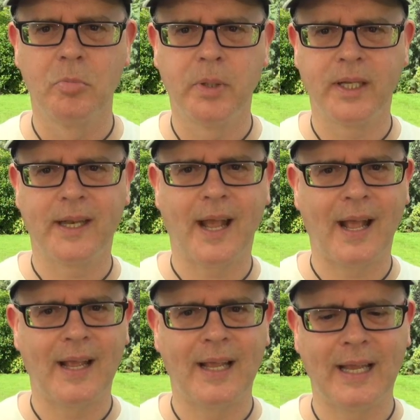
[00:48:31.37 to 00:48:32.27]
but it
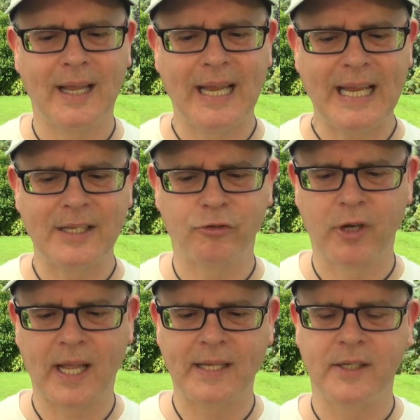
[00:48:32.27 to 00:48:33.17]
is
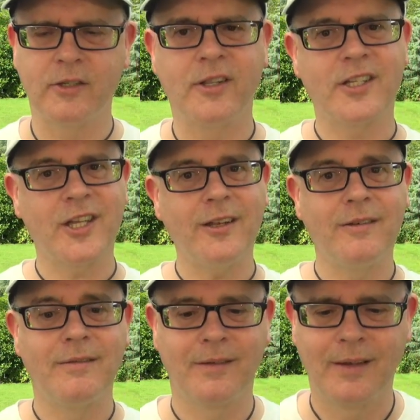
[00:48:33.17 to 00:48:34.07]
related to the
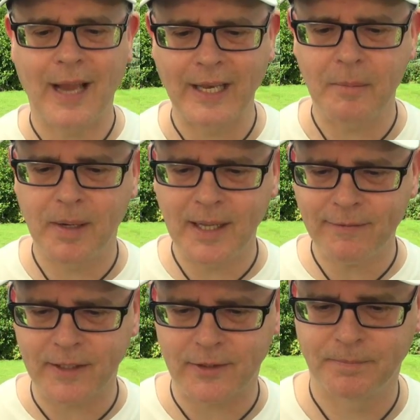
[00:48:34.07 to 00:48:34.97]
sun. Can you believe
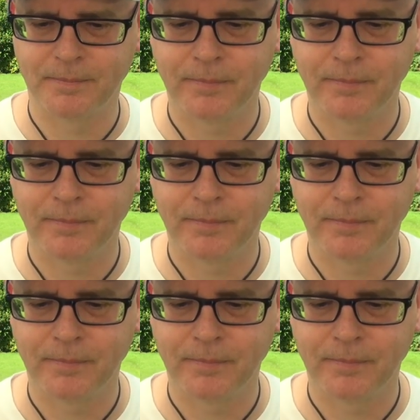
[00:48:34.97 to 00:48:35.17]
it?